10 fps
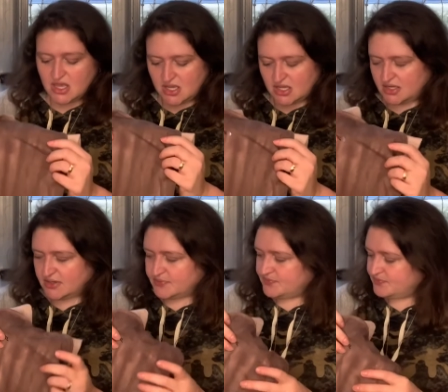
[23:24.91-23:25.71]

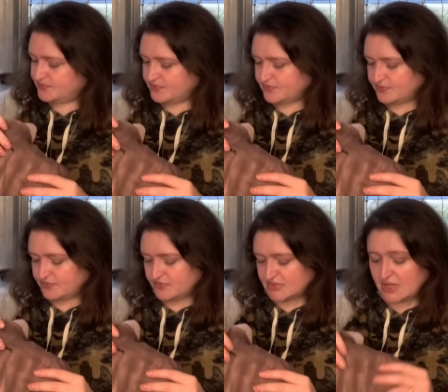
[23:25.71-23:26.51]
Um,
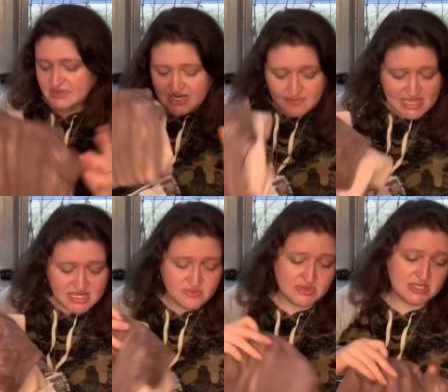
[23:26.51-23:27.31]
so I'm thinking about keeping